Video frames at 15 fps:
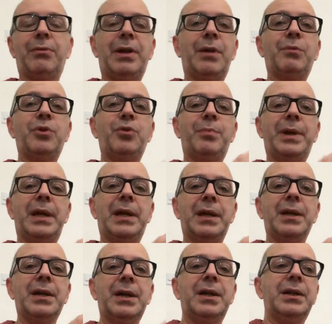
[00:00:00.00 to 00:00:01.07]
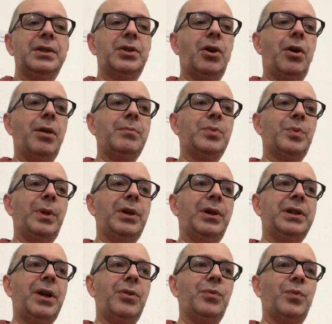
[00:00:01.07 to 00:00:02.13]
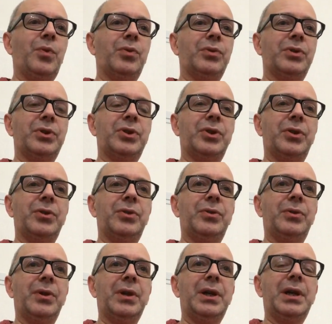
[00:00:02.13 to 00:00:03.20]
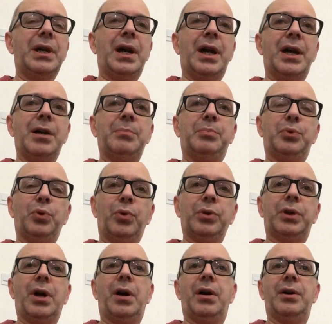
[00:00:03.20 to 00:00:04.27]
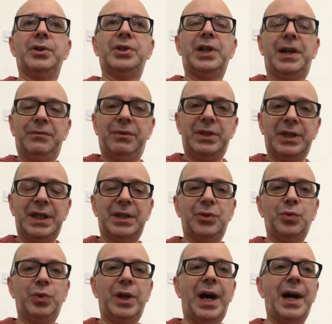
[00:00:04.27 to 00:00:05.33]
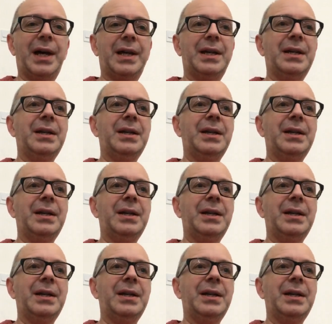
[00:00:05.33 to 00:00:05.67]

There will be times when I don't want to broadcast every single day